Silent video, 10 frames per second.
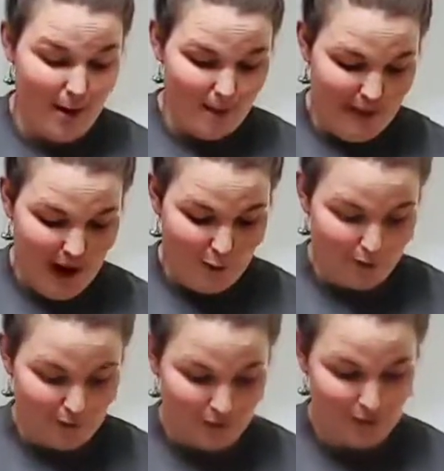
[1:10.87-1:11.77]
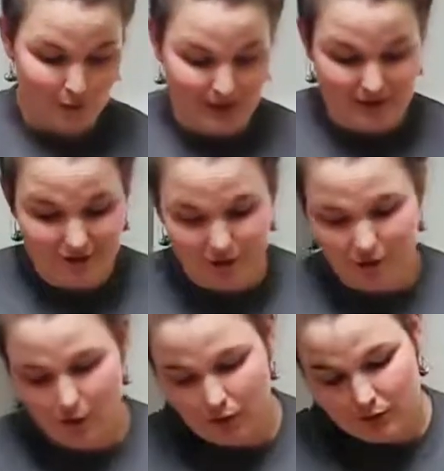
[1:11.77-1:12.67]
powerful spice, so you
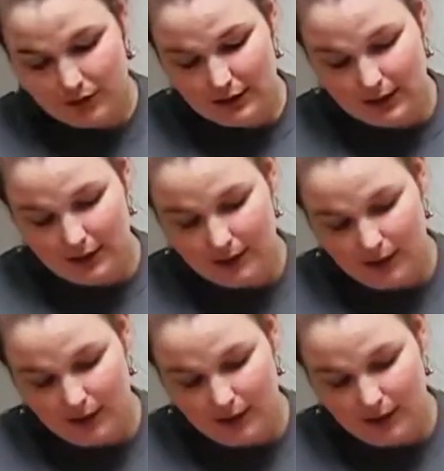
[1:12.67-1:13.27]
only need